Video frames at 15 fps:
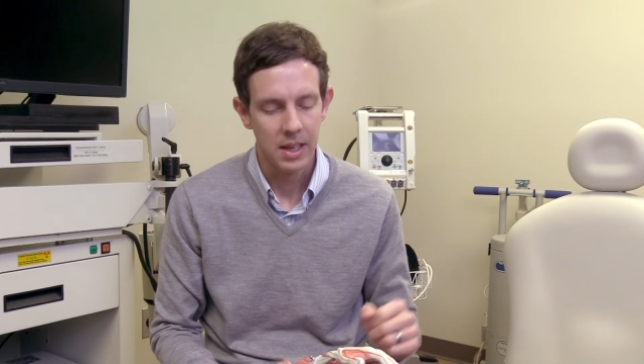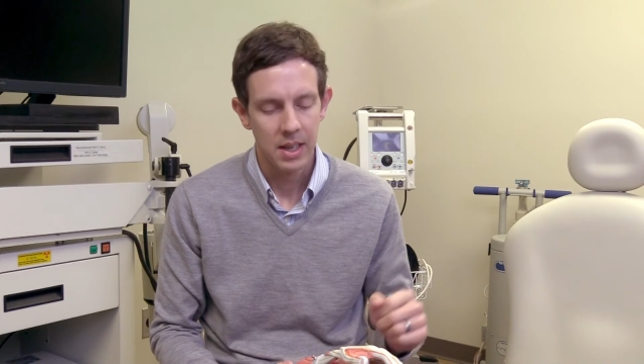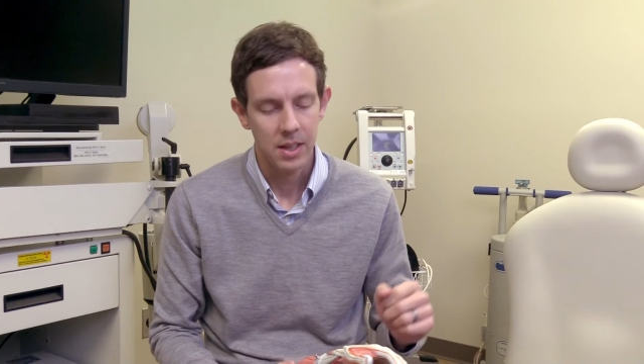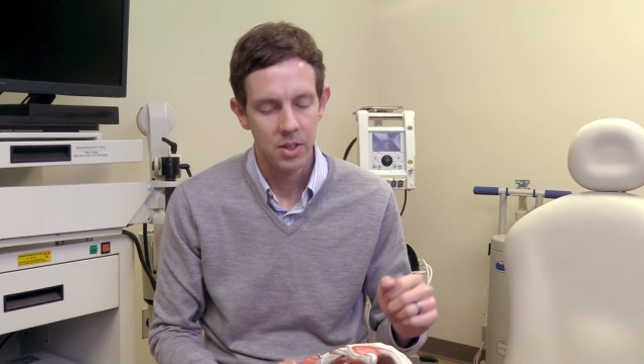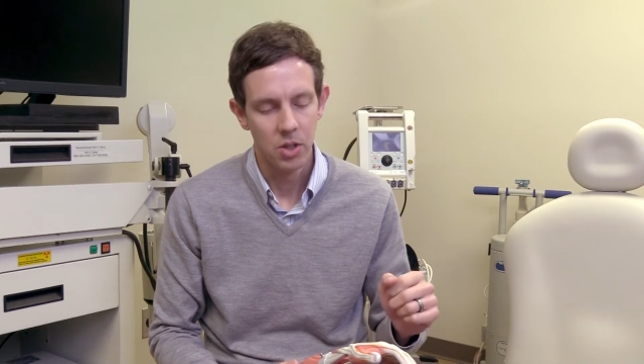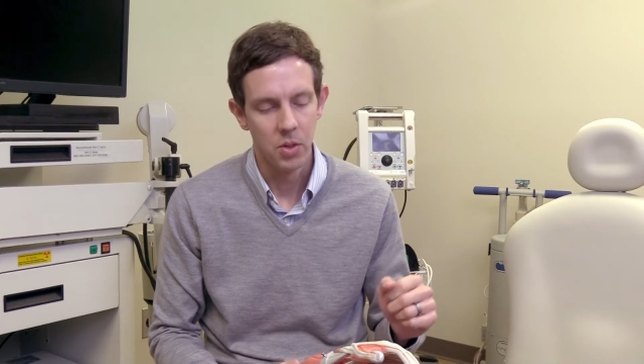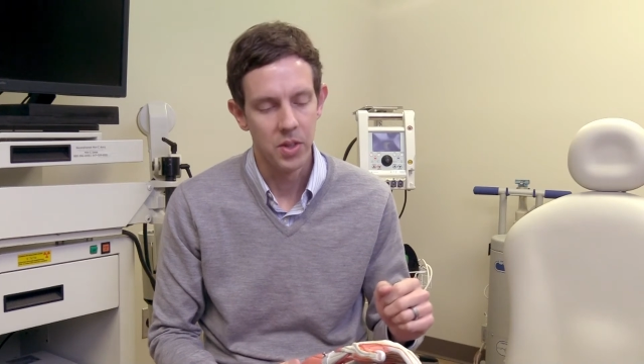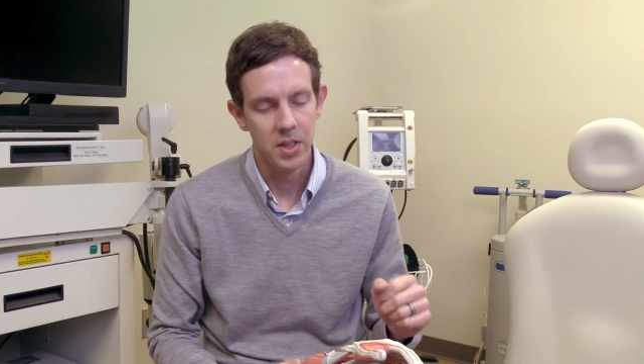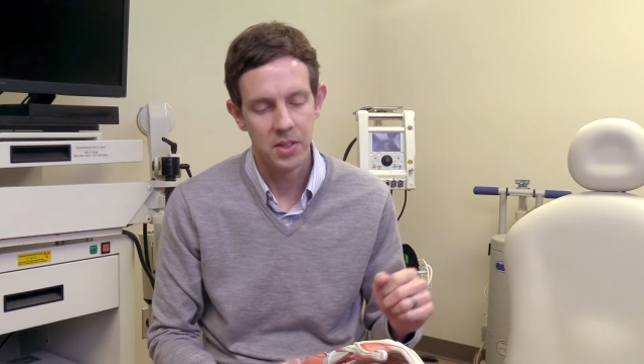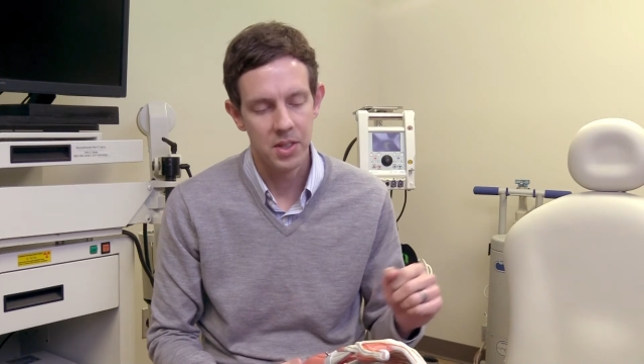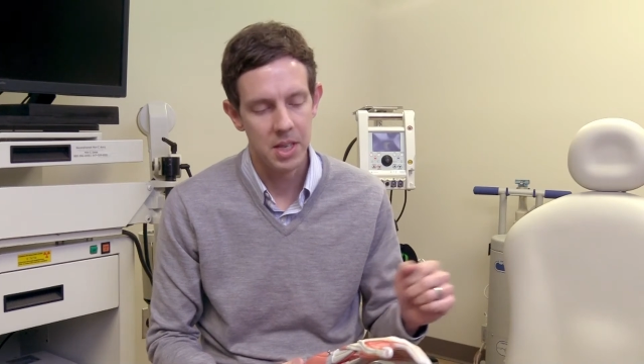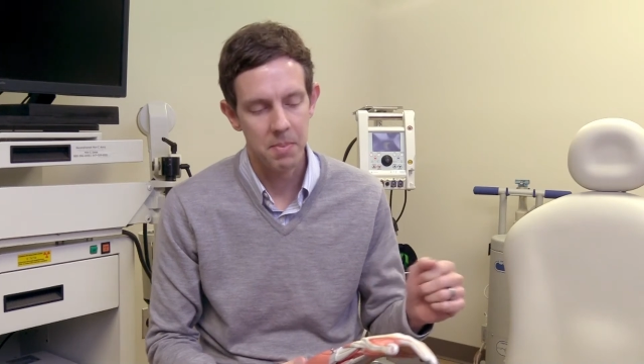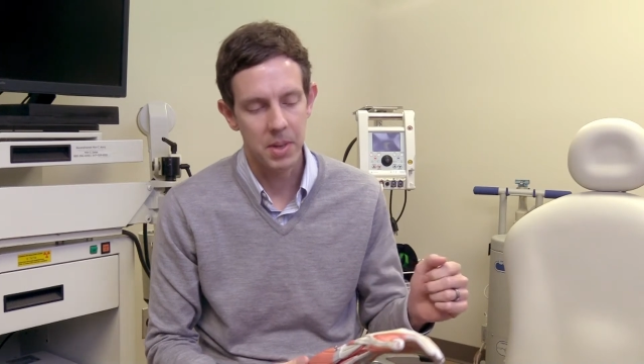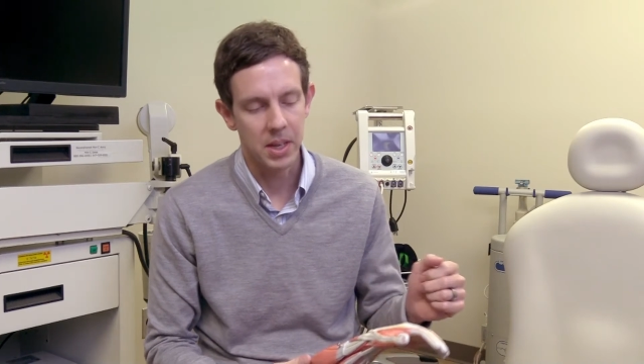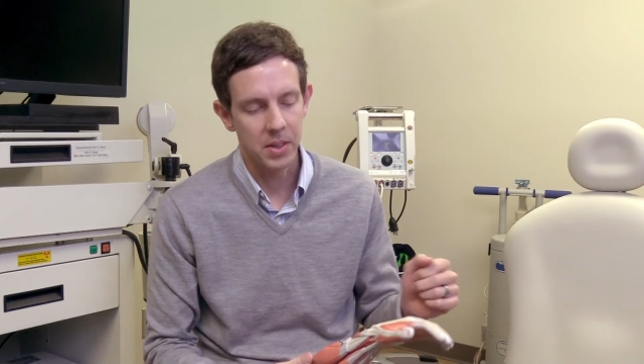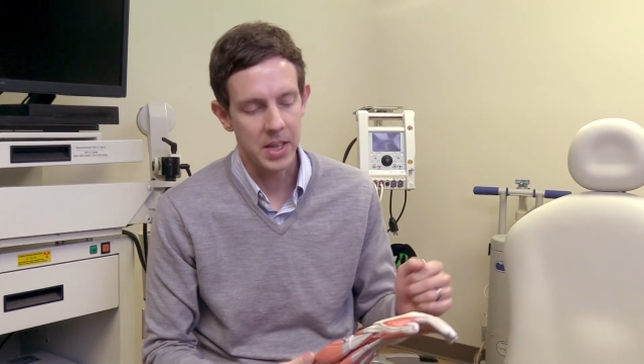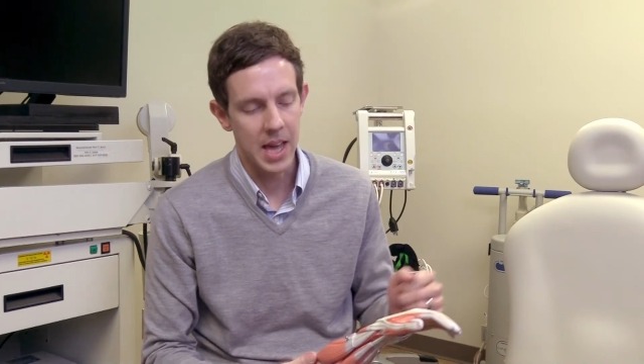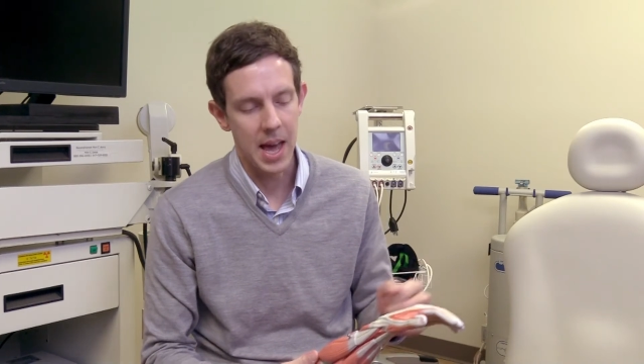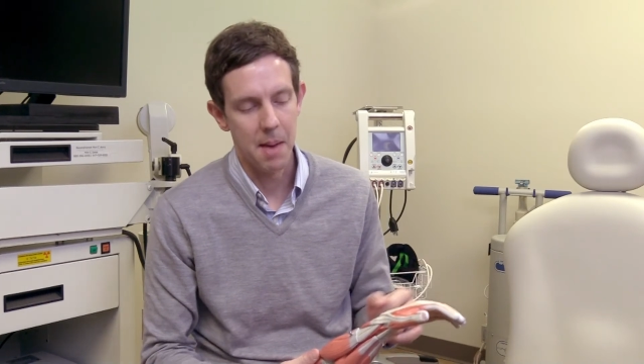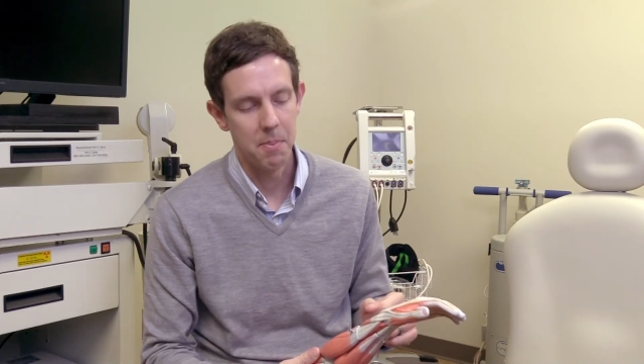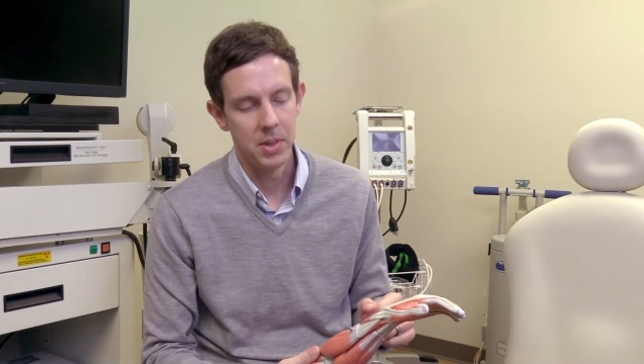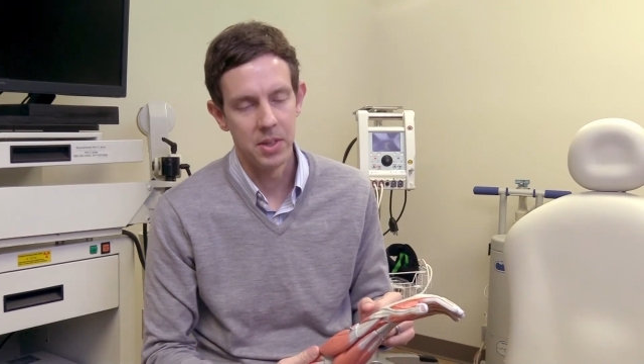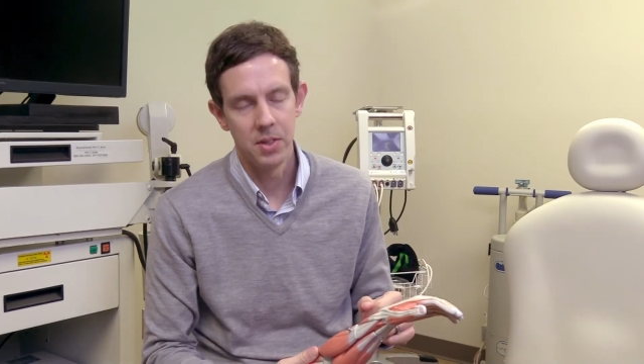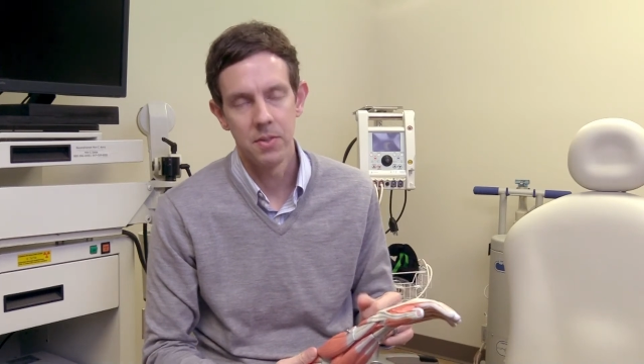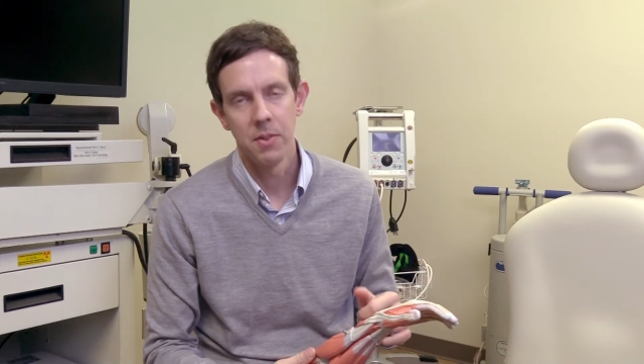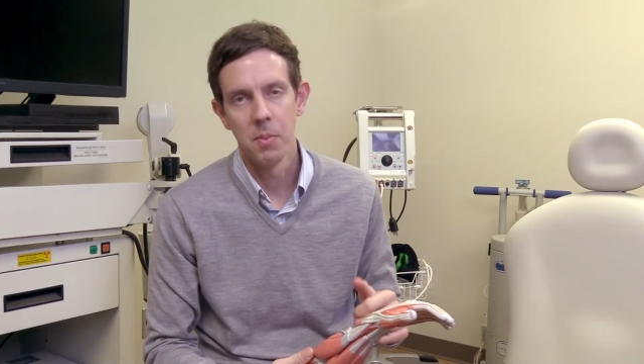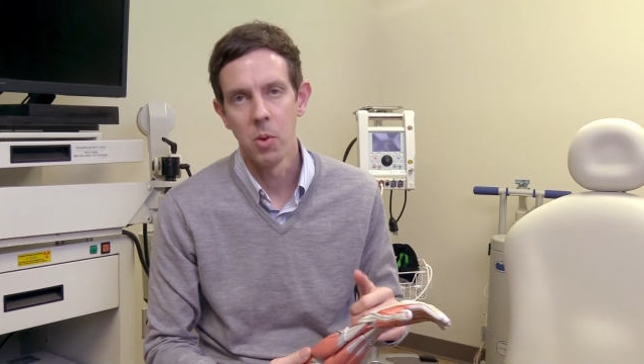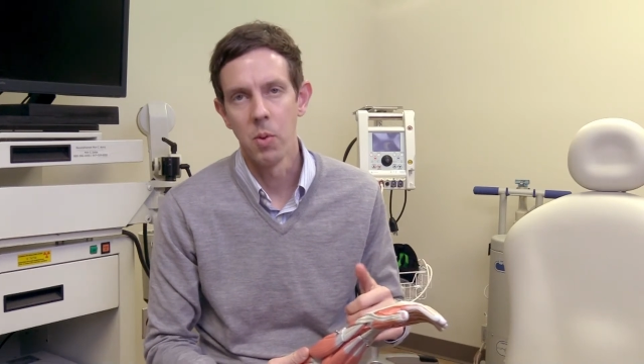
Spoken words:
So this typically happens from